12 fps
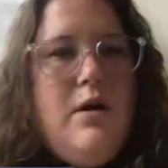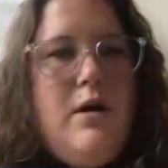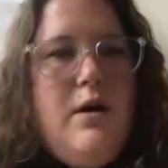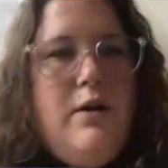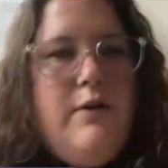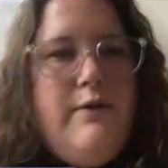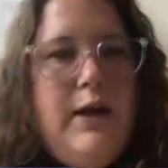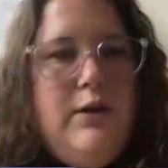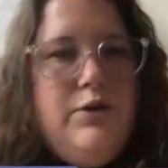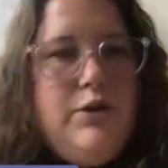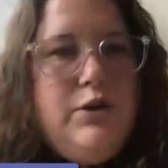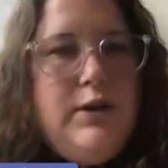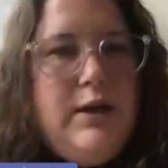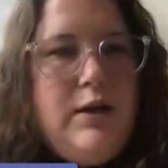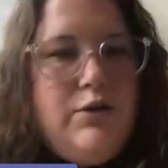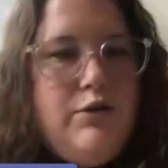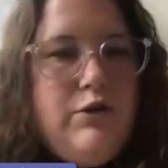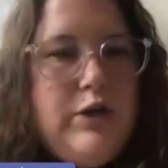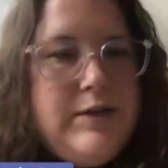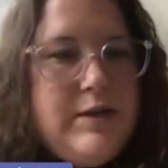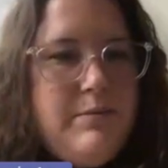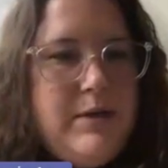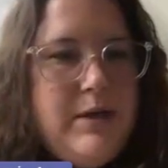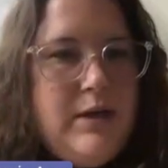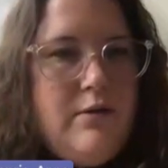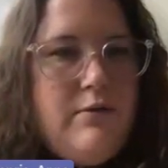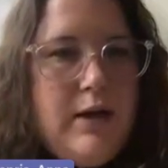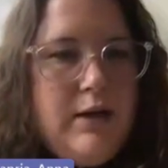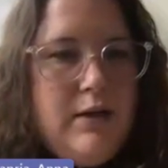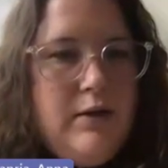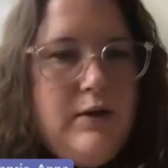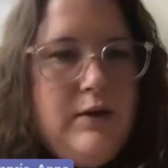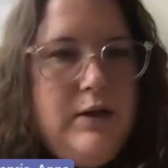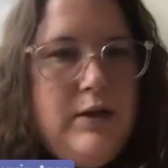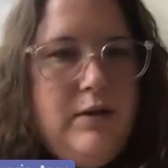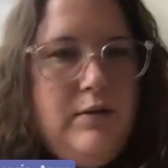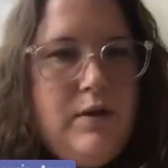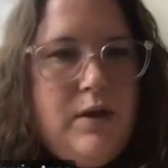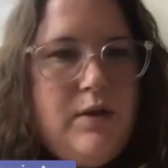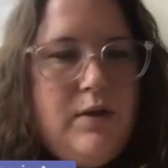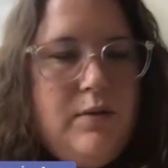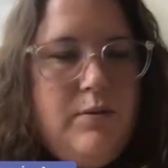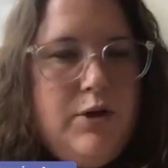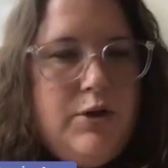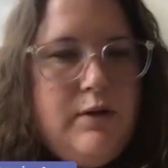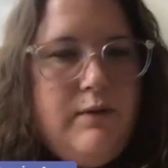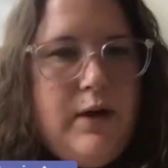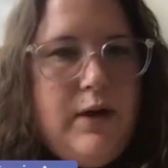Our phylogenetic tree is updated regularly with emerging